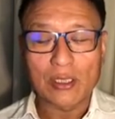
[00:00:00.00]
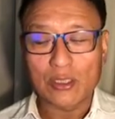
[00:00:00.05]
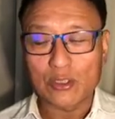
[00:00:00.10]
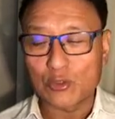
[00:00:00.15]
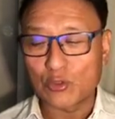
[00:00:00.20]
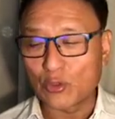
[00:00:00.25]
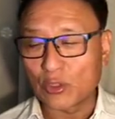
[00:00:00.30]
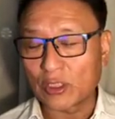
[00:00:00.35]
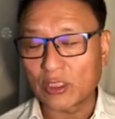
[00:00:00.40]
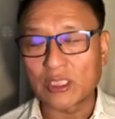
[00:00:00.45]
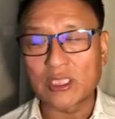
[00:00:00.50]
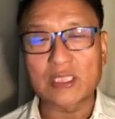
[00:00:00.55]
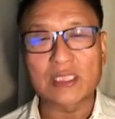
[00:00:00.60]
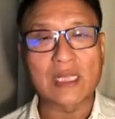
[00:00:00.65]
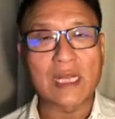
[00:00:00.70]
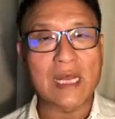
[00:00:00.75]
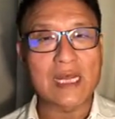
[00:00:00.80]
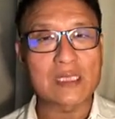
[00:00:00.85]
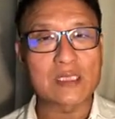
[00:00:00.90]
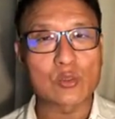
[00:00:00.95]
During this
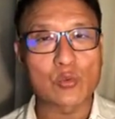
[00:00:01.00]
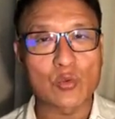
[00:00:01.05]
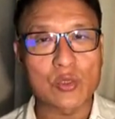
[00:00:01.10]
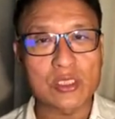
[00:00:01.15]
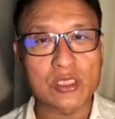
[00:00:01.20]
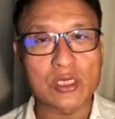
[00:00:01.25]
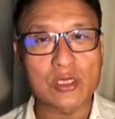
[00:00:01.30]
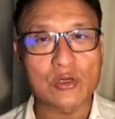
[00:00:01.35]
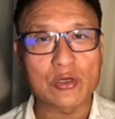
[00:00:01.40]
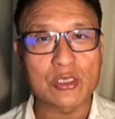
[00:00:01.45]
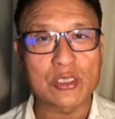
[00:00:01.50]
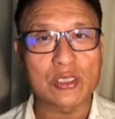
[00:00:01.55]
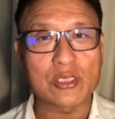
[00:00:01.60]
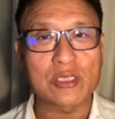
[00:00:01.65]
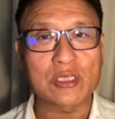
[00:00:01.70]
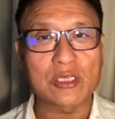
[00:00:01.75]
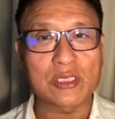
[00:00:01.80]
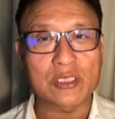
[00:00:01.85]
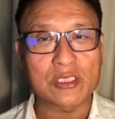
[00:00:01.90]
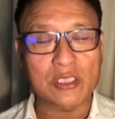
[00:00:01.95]
last winter
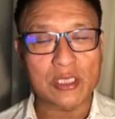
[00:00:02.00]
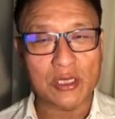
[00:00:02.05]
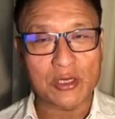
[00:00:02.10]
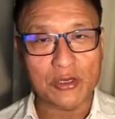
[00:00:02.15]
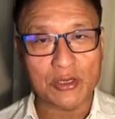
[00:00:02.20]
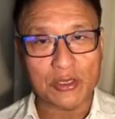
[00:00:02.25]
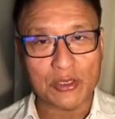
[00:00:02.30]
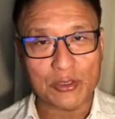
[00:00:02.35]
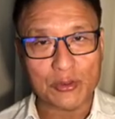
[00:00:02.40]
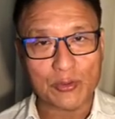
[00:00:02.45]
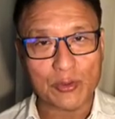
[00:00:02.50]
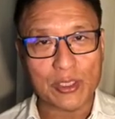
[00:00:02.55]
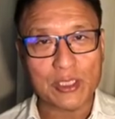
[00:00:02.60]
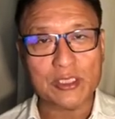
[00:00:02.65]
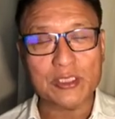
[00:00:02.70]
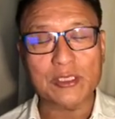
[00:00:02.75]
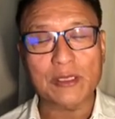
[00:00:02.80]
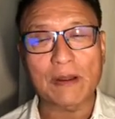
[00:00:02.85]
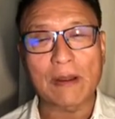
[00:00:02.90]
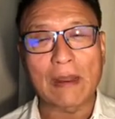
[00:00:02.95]
retreat in Serenity
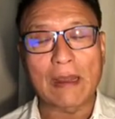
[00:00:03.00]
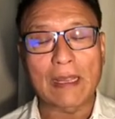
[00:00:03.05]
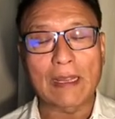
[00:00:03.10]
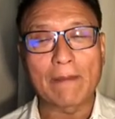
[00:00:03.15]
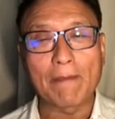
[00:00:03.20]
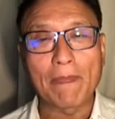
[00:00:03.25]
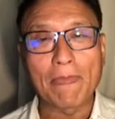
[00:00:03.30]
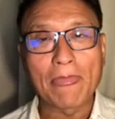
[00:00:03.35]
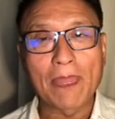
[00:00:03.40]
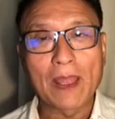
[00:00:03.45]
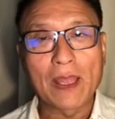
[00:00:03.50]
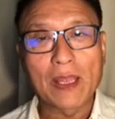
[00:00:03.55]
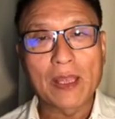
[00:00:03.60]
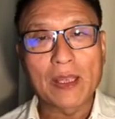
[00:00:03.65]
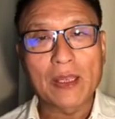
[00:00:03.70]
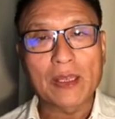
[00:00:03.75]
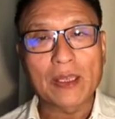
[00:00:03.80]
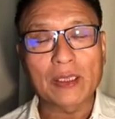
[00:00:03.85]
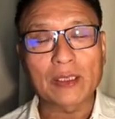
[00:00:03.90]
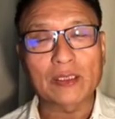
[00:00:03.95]
Ridge, I
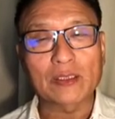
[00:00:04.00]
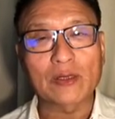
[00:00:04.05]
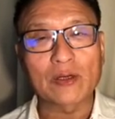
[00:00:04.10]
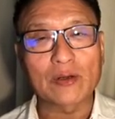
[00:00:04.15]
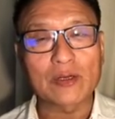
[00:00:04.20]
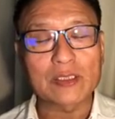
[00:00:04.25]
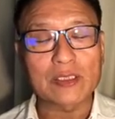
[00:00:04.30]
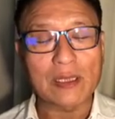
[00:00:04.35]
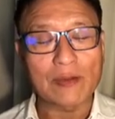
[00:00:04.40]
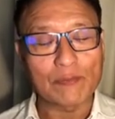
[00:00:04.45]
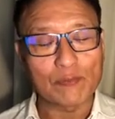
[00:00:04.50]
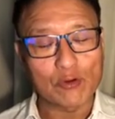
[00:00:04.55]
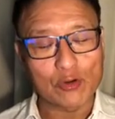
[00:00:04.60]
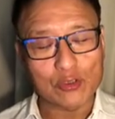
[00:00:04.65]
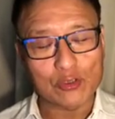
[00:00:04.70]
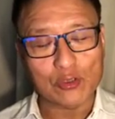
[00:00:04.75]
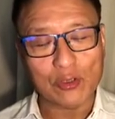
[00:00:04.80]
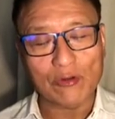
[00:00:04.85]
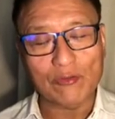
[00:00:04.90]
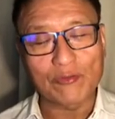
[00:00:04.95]
encourage, of
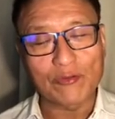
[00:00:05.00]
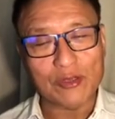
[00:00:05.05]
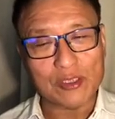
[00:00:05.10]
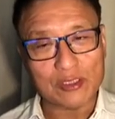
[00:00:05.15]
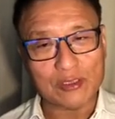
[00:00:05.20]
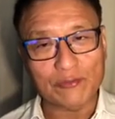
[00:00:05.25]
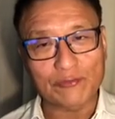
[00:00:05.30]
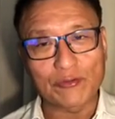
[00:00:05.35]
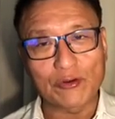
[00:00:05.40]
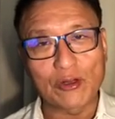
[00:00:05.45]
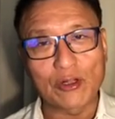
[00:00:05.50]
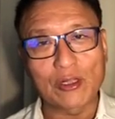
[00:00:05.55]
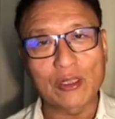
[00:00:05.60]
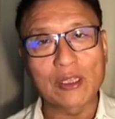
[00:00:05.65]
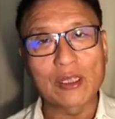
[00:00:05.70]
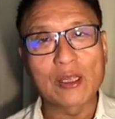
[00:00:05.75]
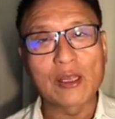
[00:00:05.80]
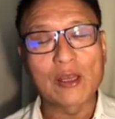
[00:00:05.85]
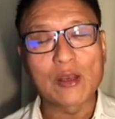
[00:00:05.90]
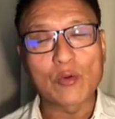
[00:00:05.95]
course, first of
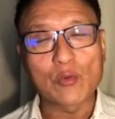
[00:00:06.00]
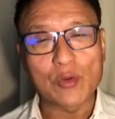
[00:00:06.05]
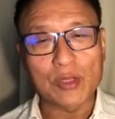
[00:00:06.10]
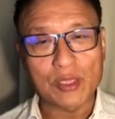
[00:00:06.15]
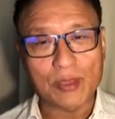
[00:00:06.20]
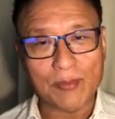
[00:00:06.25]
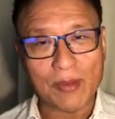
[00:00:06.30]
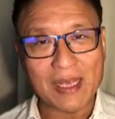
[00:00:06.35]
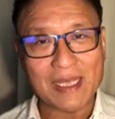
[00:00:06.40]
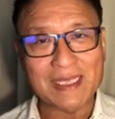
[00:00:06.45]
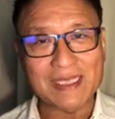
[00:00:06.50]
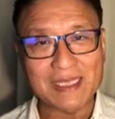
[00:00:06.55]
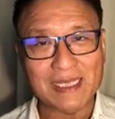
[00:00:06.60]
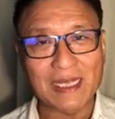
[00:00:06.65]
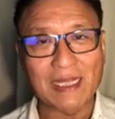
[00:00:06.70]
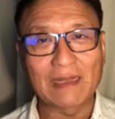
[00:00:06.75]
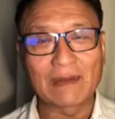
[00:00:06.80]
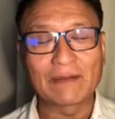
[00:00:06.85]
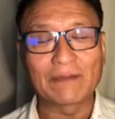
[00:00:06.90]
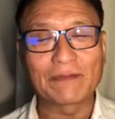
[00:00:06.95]
all, within
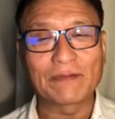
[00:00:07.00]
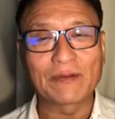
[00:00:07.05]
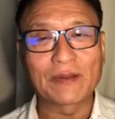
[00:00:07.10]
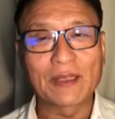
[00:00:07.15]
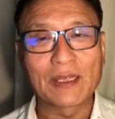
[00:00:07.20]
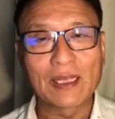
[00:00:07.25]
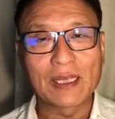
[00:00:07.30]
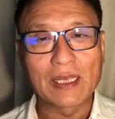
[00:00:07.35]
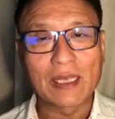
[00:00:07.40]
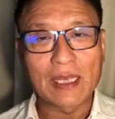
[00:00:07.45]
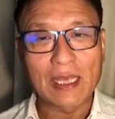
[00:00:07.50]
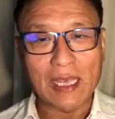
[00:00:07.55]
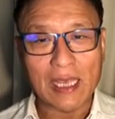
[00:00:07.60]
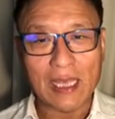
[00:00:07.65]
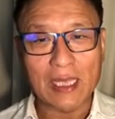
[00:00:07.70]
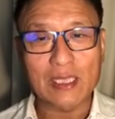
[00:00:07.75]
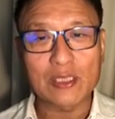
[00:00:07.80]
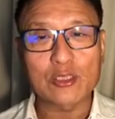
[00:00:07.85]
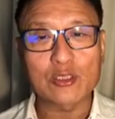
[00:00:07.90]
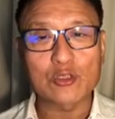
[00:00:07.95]
myself
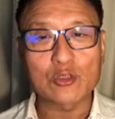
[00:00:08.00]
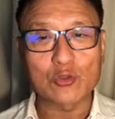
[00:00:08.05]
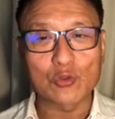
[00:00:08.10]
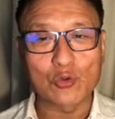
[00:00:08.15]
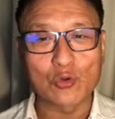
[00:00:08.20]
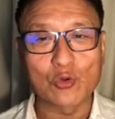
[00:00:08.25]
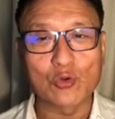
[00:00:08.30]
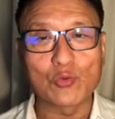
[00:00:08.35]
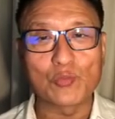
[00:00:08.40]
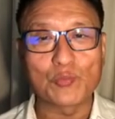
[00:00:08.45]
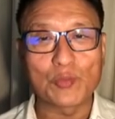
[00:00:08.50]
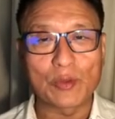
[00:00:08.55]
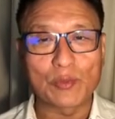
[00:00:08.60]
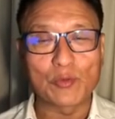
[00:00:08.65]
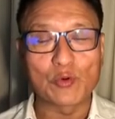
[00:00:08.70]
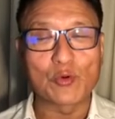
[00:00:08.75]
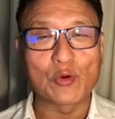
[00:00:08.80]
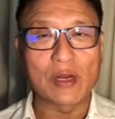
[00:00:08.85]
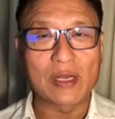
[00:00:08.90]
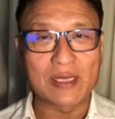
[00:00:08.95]
and to
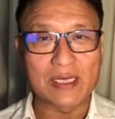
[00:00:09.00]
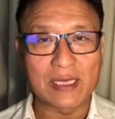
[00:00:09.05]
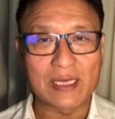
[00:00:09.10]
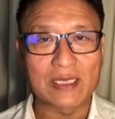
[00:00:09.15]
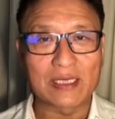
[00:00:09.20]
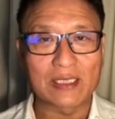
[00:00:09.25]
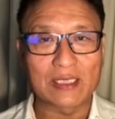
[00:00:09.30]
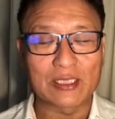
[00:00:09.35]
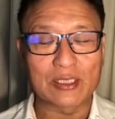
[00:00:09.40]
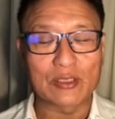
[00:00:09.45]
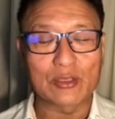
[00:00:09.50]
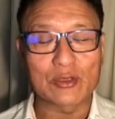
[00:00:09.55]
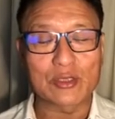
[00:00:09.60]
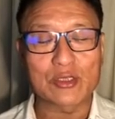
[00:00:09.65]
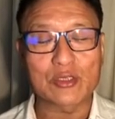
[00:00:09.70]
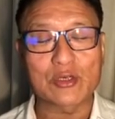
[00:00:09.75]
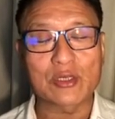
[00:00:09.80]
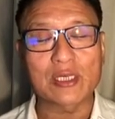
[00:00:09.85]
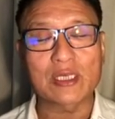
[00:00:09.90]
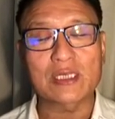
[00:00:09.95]
people who are attending to the
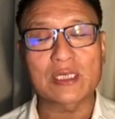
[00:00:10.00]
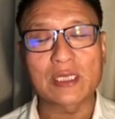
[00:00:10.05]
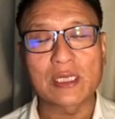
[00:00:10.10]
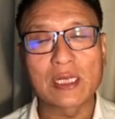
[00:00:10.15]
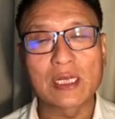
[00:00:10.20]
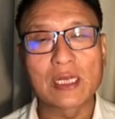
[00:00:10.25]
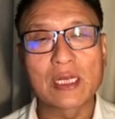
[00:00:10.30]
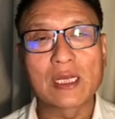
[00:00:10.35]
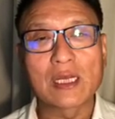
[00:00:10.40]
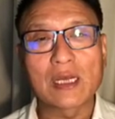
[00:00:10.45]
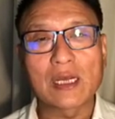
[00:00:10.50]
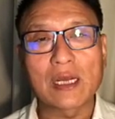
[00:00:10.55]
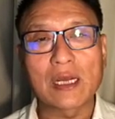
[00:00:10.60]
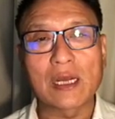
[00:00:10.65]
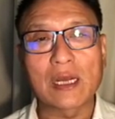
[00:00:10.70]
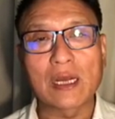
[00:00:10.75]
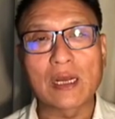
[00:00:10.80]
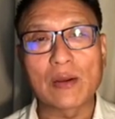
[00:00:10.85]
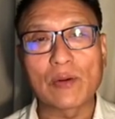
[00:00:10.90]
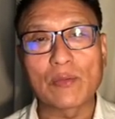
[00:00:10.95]
retreat.
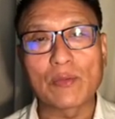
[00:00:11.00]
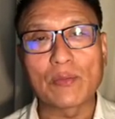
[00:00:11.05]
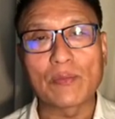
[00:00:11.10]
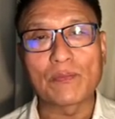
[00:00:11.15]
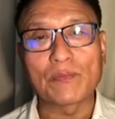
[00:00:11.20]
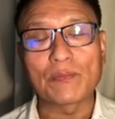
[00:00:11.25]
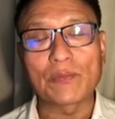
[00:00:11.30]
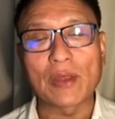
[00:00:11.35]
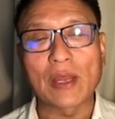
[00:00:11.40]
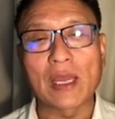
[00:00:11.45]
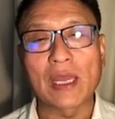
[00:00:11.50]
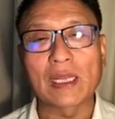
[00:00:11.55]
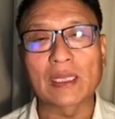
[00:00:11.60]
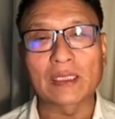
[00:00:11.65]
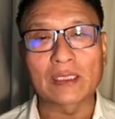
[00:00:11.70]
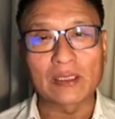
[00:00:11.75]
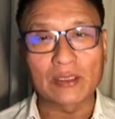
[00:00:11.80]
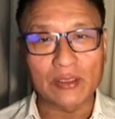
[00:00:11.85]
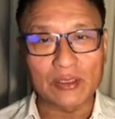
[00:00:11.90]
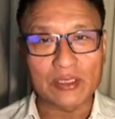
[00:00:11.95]
Uh, I
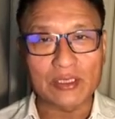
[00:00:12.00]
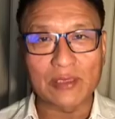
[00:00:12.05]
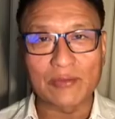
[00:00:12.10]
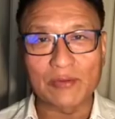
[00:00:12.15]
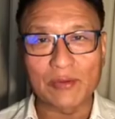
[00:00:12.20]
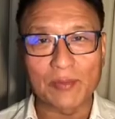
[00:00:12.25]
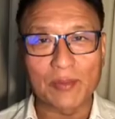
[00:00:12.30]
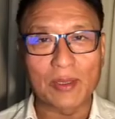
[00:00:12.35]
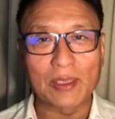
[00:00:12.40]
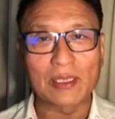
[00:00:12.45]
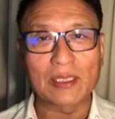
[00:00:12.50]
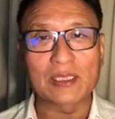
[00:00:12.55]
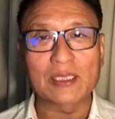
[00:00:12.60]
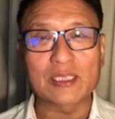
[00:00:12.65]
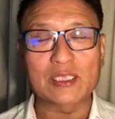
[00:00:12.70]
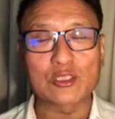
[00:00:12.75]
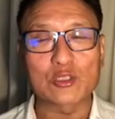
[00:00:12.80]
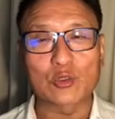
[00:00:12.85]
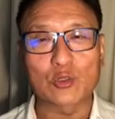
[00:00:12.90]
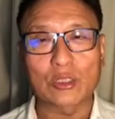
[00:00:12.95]
encourage everybody
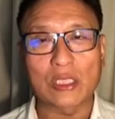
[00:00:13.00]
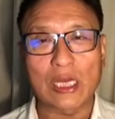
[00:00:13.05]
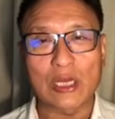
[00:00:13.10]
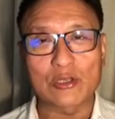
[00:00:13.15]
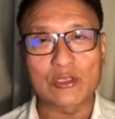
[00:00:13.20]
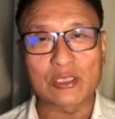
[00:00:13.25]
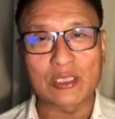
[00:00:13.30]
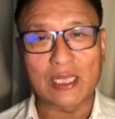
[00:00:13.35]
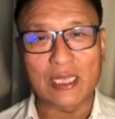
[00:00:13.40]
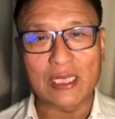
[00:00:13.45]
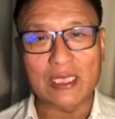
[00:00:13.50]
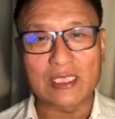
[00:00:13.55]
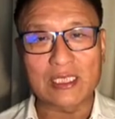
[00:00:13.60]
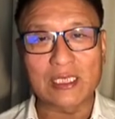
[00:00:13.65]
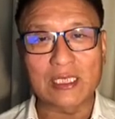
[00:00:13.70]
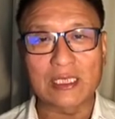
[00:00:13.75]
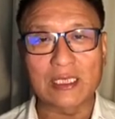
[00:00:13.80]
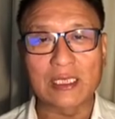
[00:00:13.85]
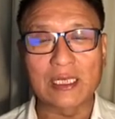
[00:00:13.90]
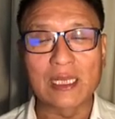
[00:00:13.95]
this
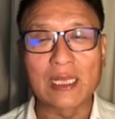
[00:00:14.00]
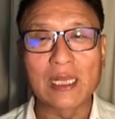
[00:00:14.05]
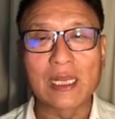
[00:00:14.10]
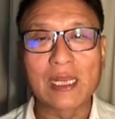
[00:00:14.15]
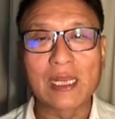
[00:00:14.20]
2018